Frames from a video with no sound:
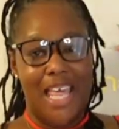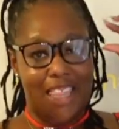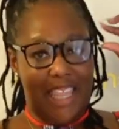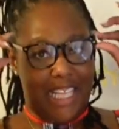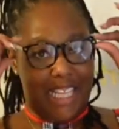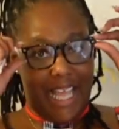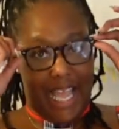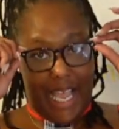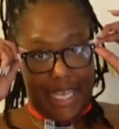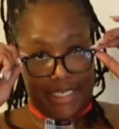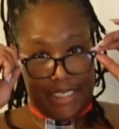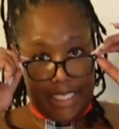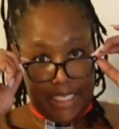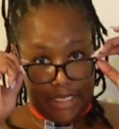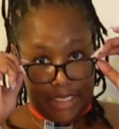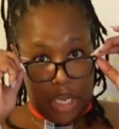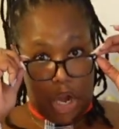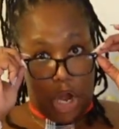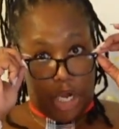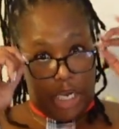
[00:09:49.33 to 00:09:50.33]
The
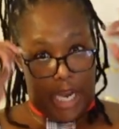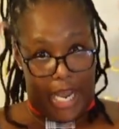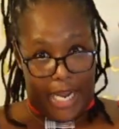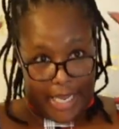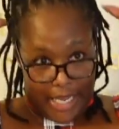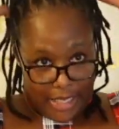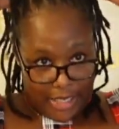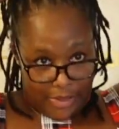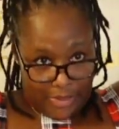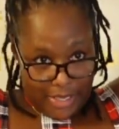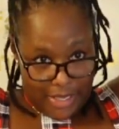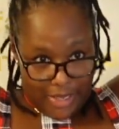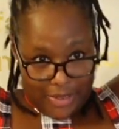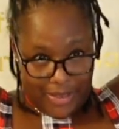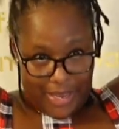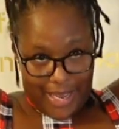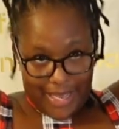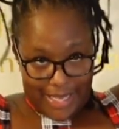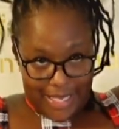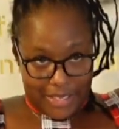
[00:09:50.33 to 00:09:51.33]
glasses are not included,
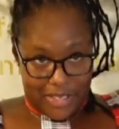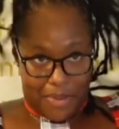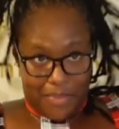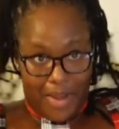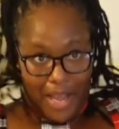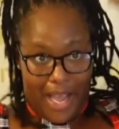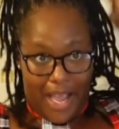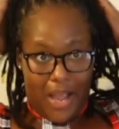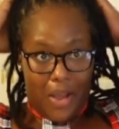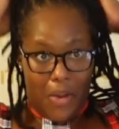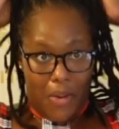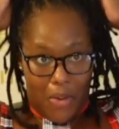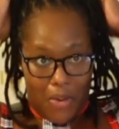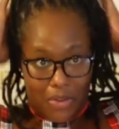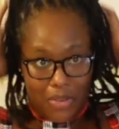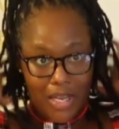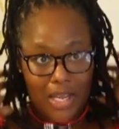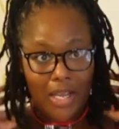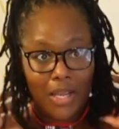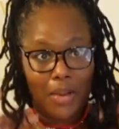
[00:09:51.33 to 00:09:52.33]
okay? These are my
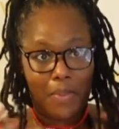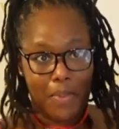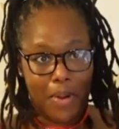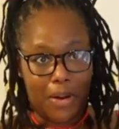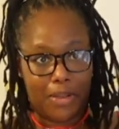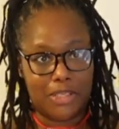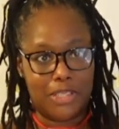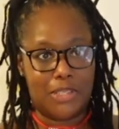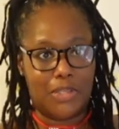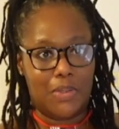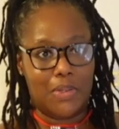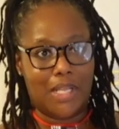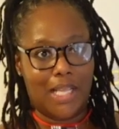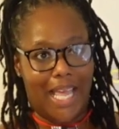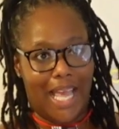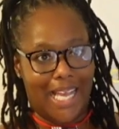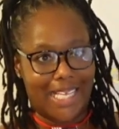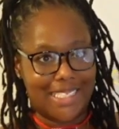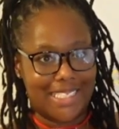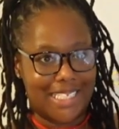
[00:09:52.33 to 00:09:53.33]
own personal
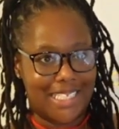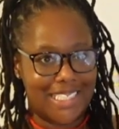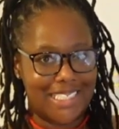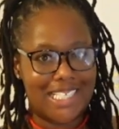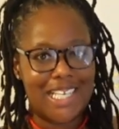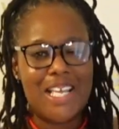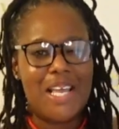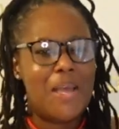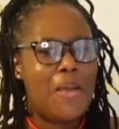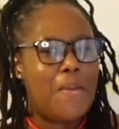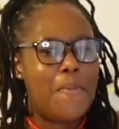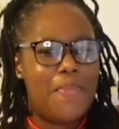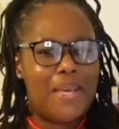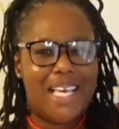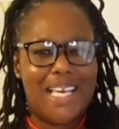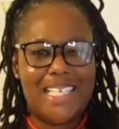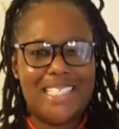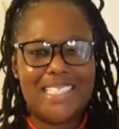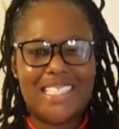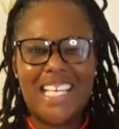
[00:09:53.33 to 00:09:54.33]
glasses,
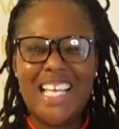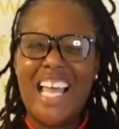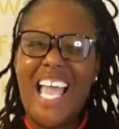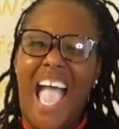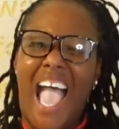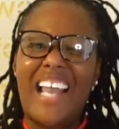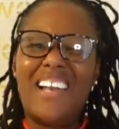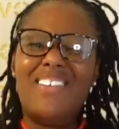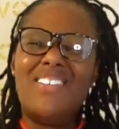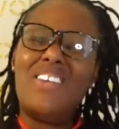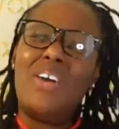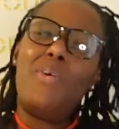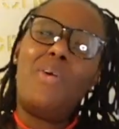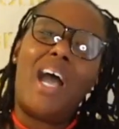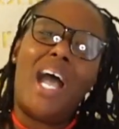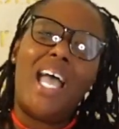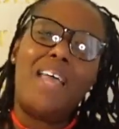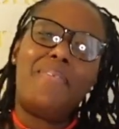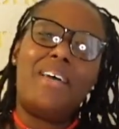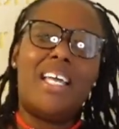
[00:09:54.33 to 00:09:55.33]
because I don't know
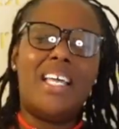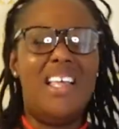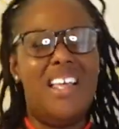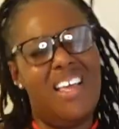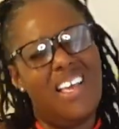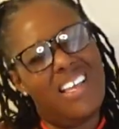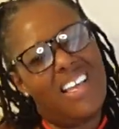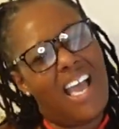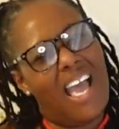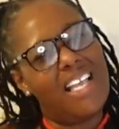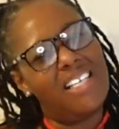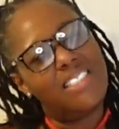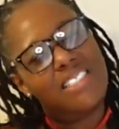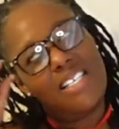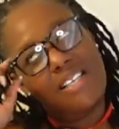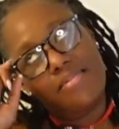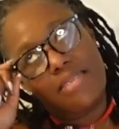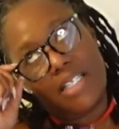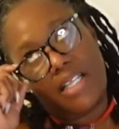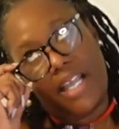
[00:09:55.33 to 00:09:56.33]
why, but guys
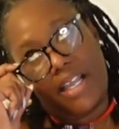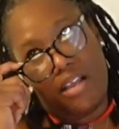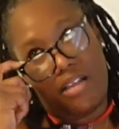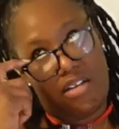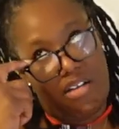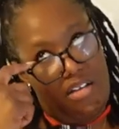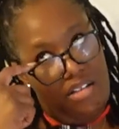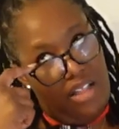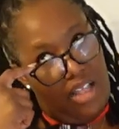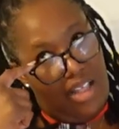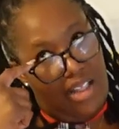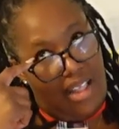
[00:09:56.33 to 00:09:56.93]
seem to like a girl in